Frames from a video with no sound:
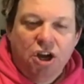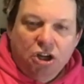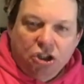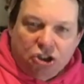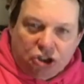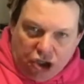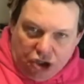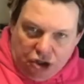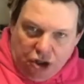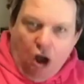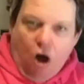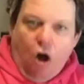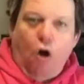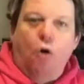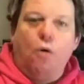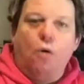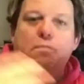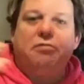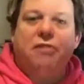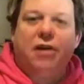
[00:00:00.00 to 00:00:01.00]
to the
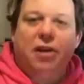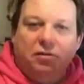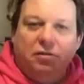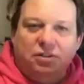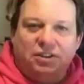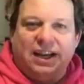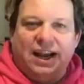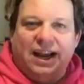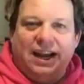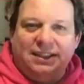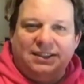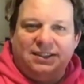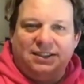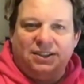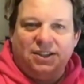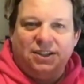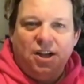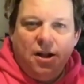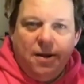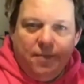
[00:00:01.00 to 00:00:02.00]
whole process,
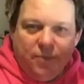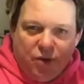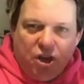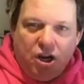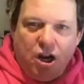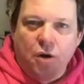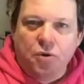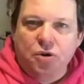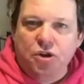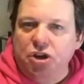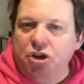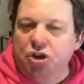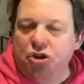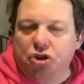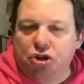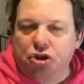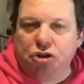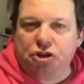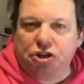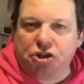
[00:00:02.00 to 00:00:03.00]
you
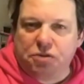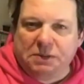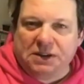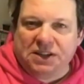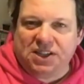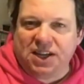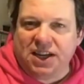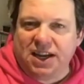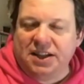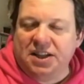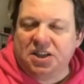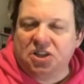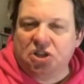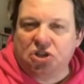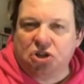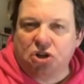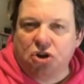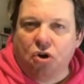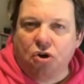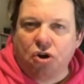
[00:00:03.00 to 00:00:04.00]
should just be seeing this as
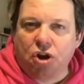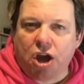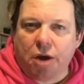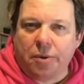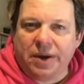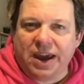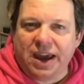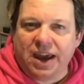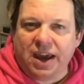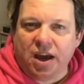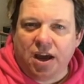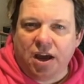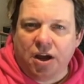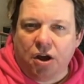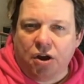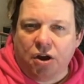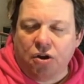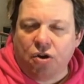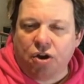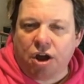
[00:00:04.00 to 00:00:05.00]
an
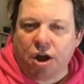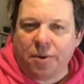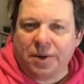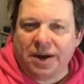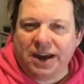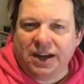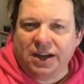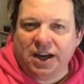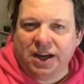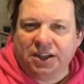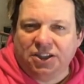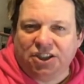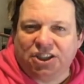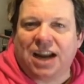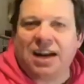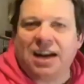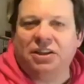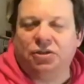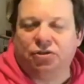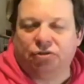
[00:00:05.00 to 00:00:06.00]
ongoing
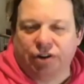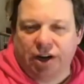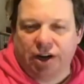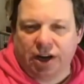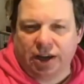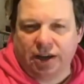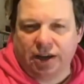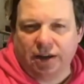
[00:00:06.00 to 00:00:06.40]
challenge, really.